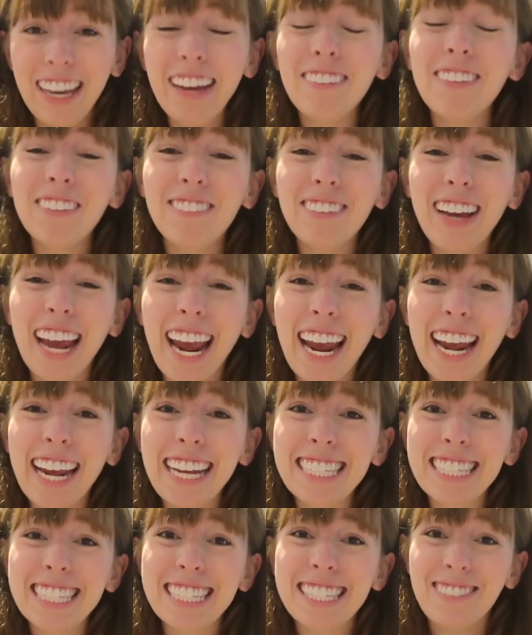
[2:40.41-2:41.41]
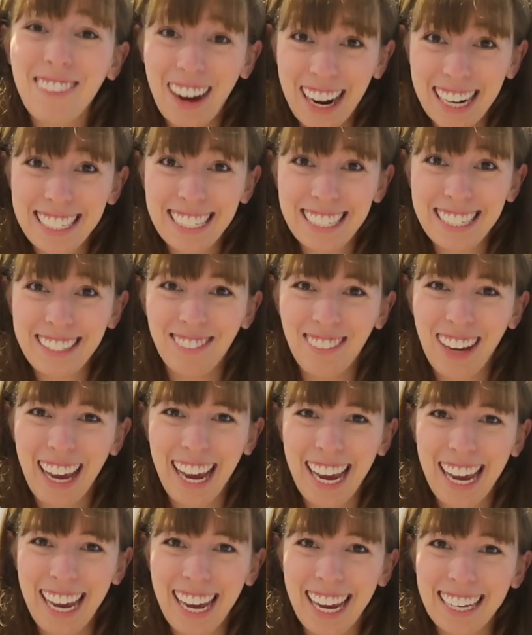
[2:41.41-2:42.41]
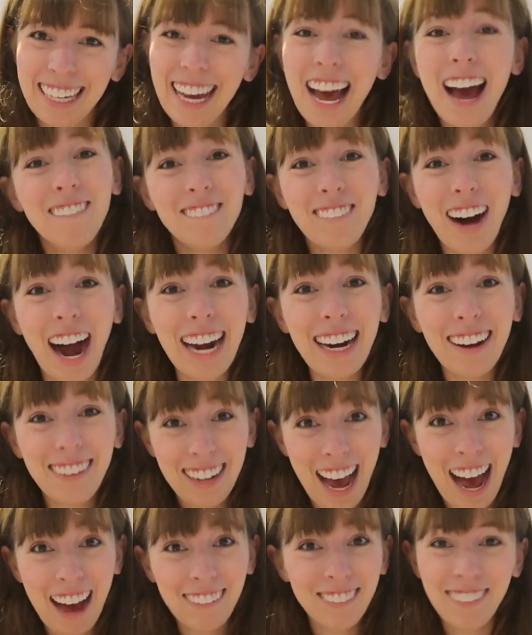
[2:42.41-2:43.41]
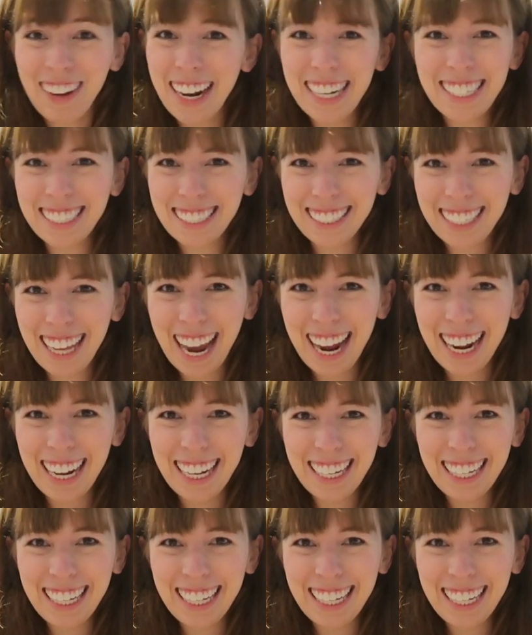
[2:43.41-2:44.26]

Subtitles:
It would mean so much to me. Bye now and have a magical day.